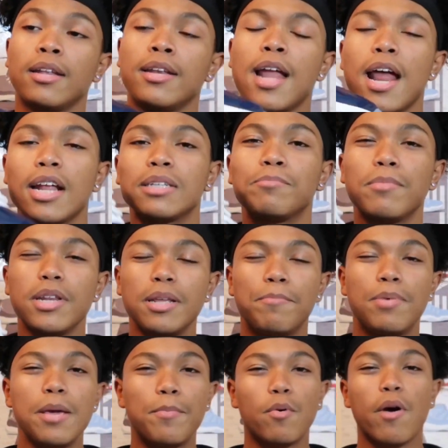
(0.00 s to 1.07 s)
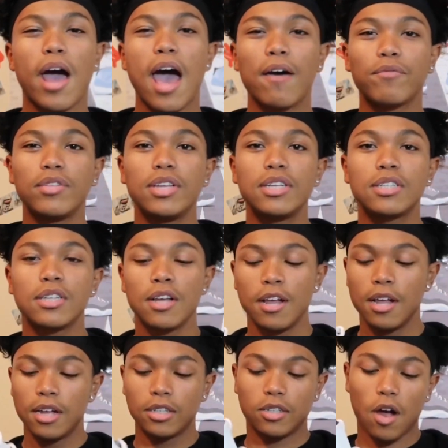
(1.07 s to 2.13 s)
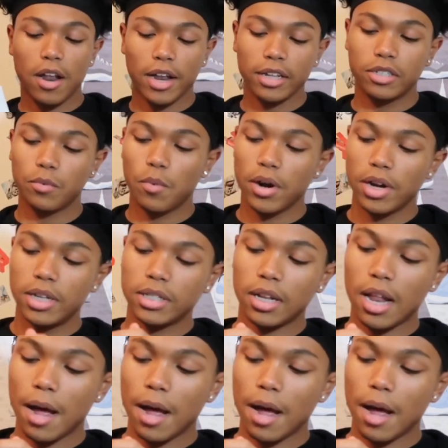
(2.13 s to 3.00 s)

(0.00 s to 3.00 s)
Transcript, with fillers: not as many people have these. So I like to wear these a